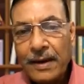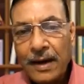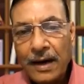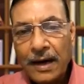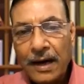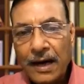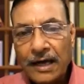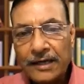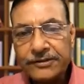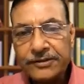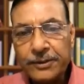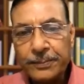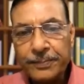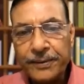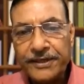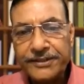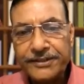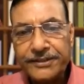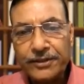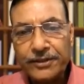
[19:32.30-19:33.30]
Ask the
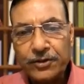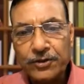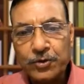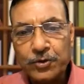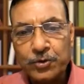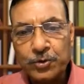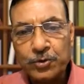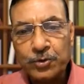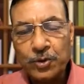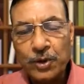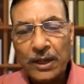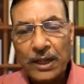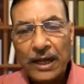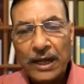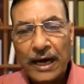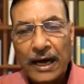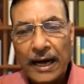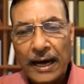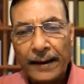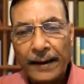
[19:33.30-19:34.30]
patient to
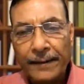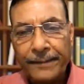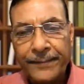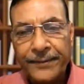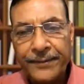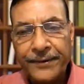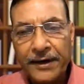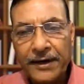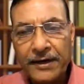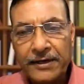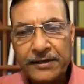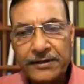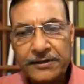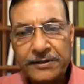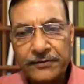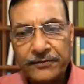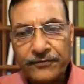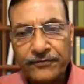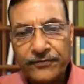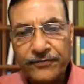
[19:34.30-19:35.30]
abduct
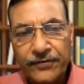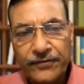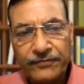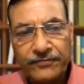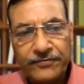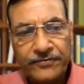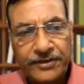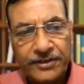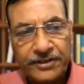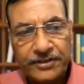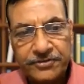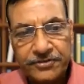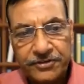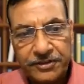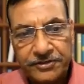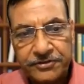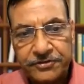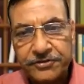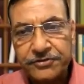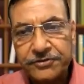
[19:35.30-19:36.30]
the fifth
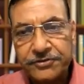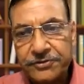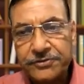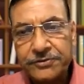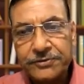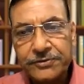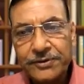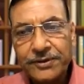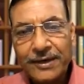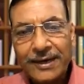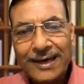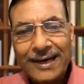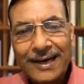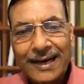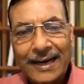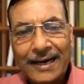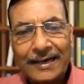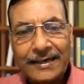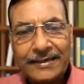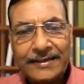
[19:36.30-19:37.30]
digit
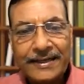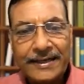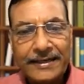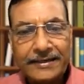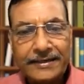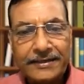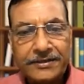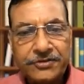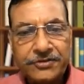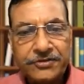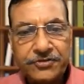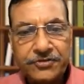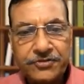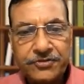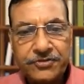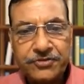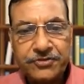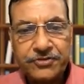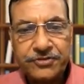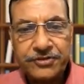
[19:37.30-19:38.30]
and then
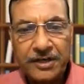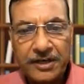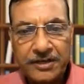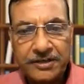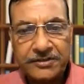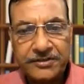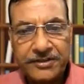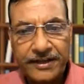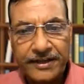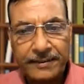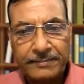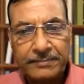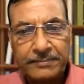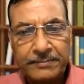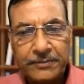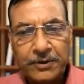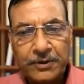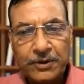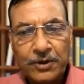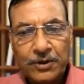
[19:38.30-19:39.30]
instruct
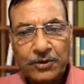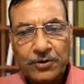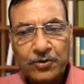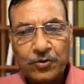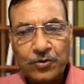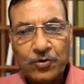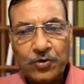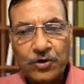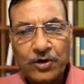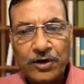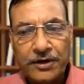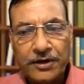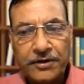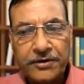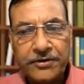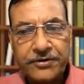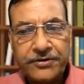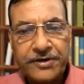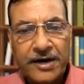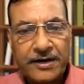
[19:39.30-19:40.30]
them to
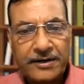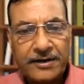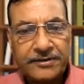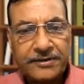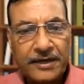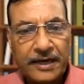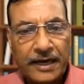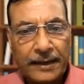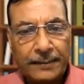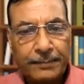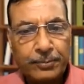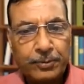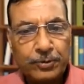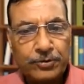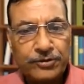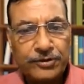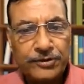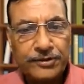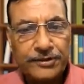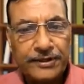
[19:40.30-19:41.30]
contract the
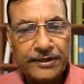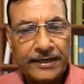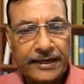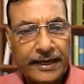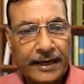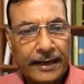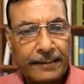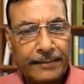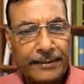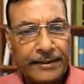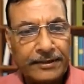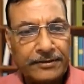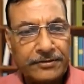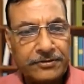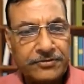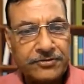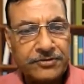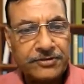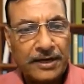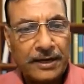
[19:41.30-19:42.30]
hypothenar
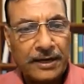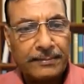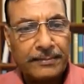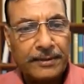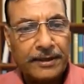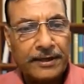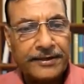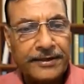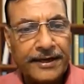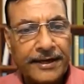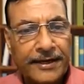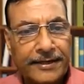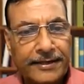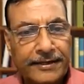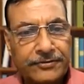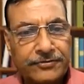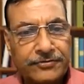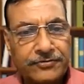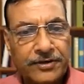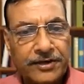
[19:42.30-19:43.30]
eminence
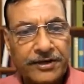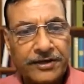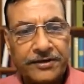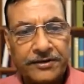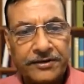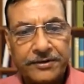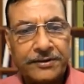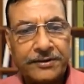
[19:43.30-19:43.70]
simultaneously.